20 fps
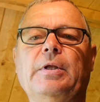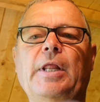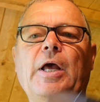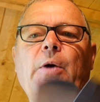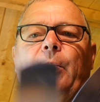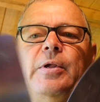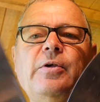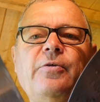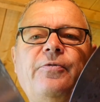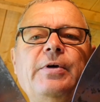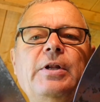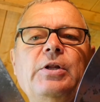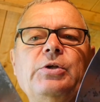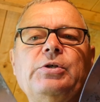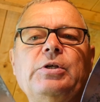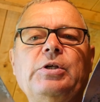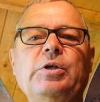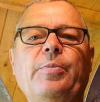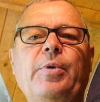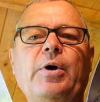Now when you're
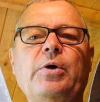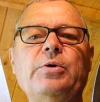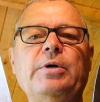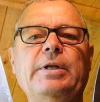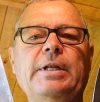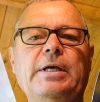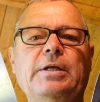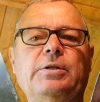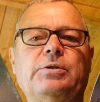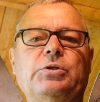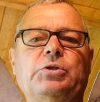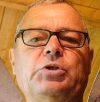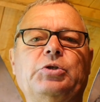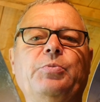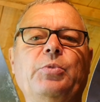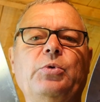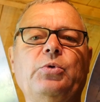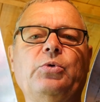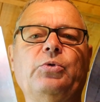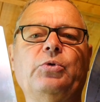finishing your bow, you need to
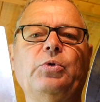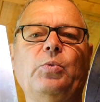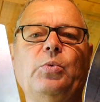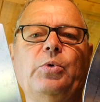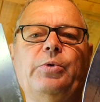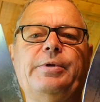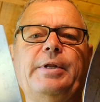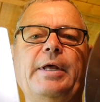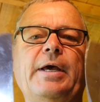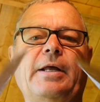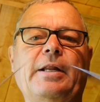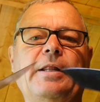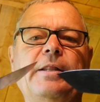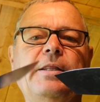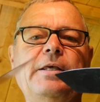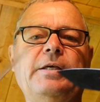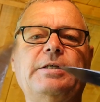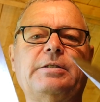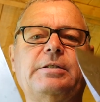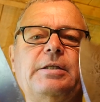smooth the wood down, and
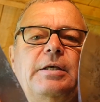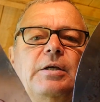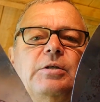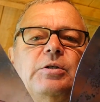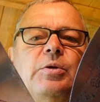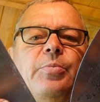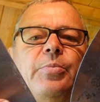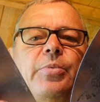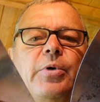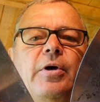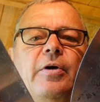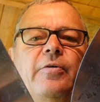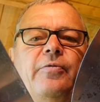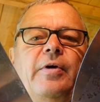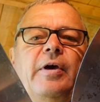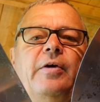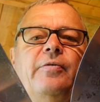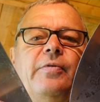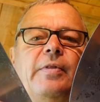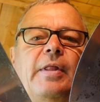these things are
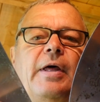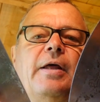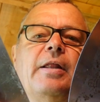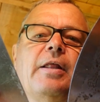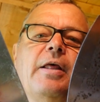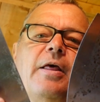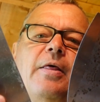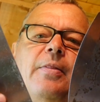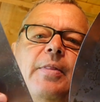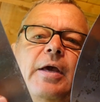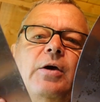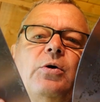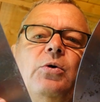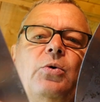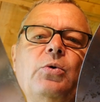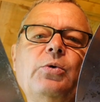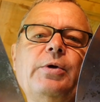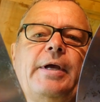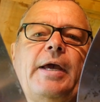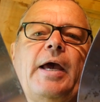perfect for that. They're
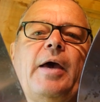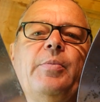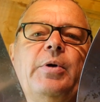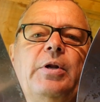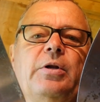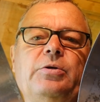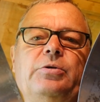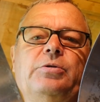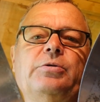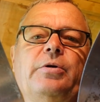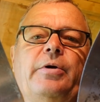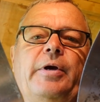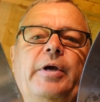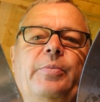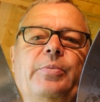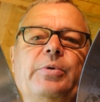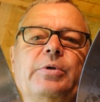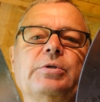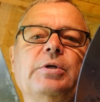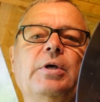called cabinet
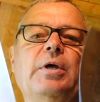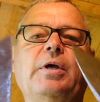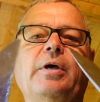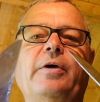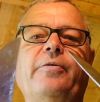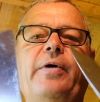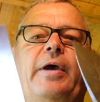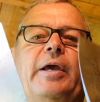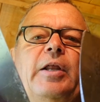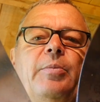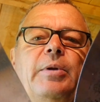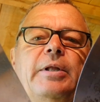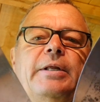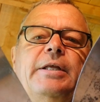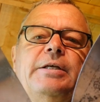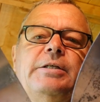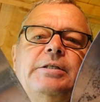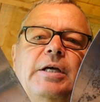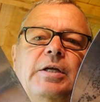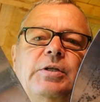scrapers, available in
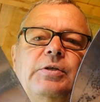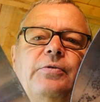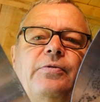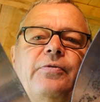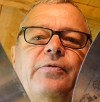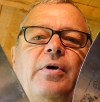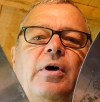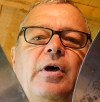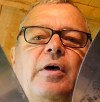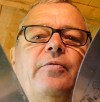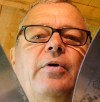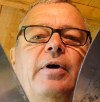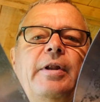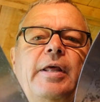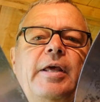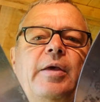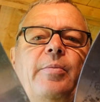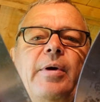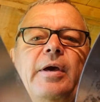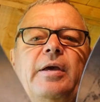a set of 5 on
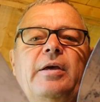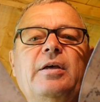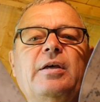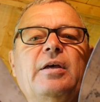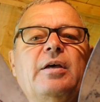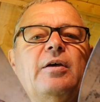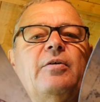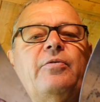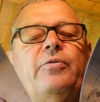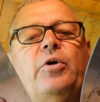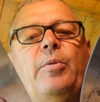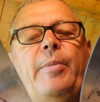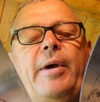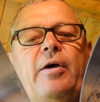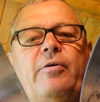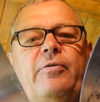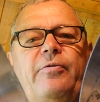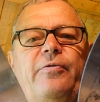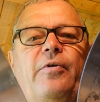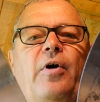eBay for
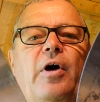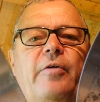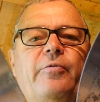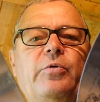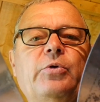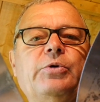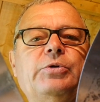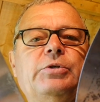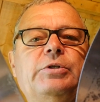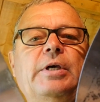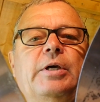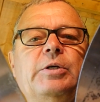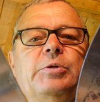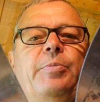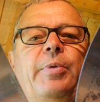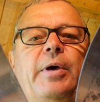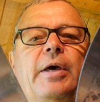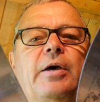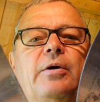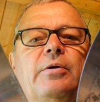about £5 or
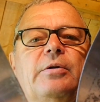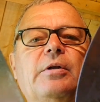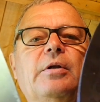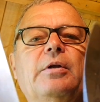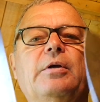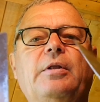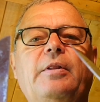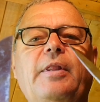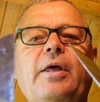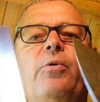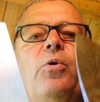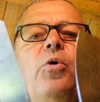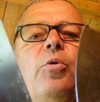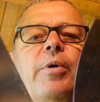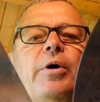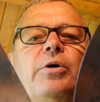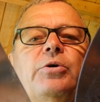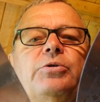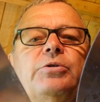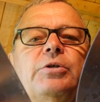£6. They're
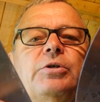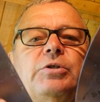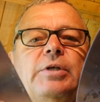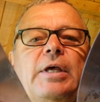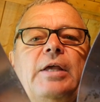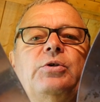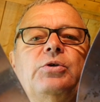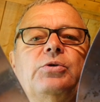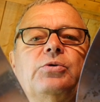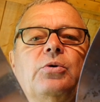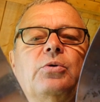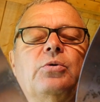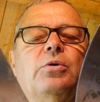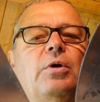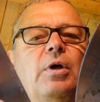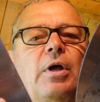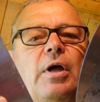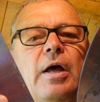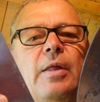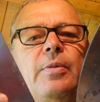almost essential
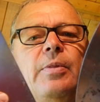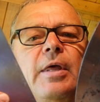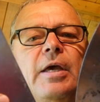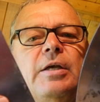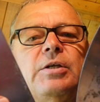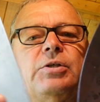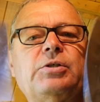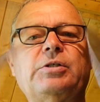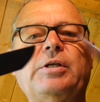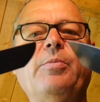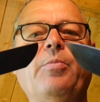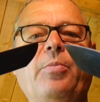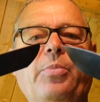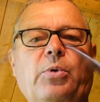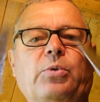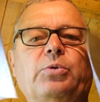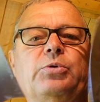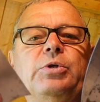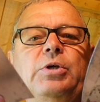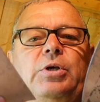and they're
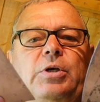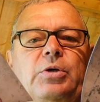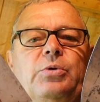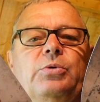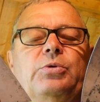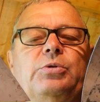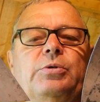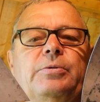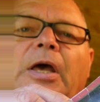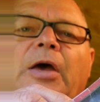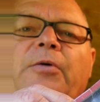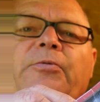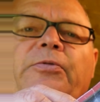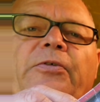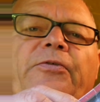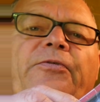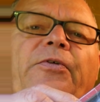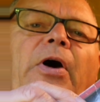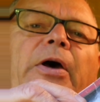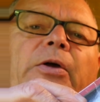simple to use. And for
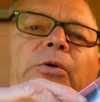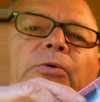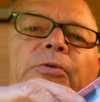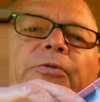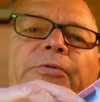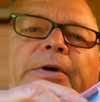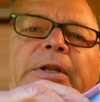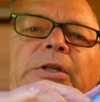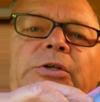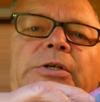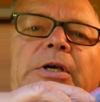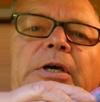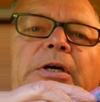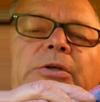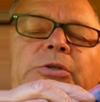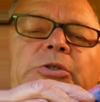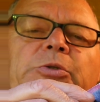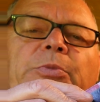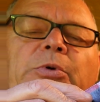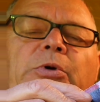final finishing
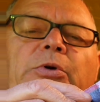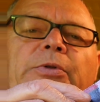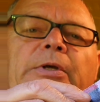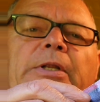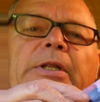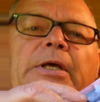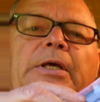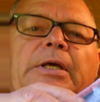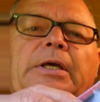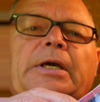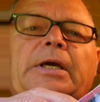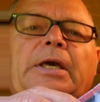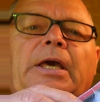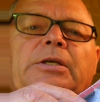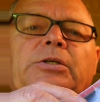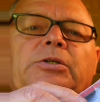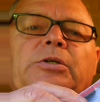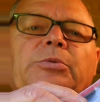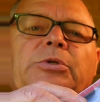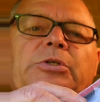and smoothing,
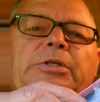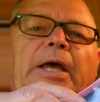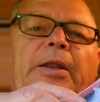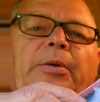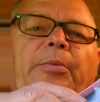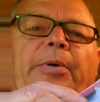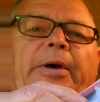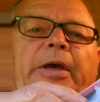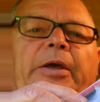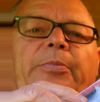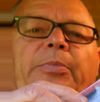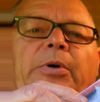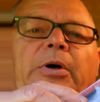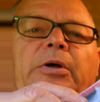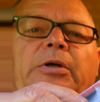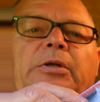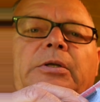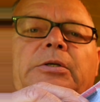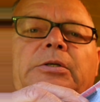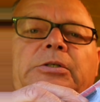get some sandpaper,
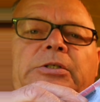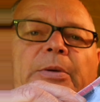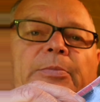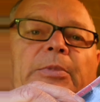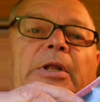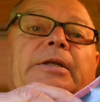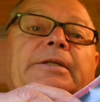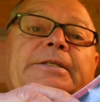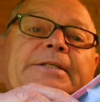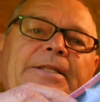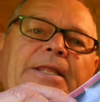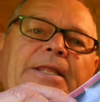similar to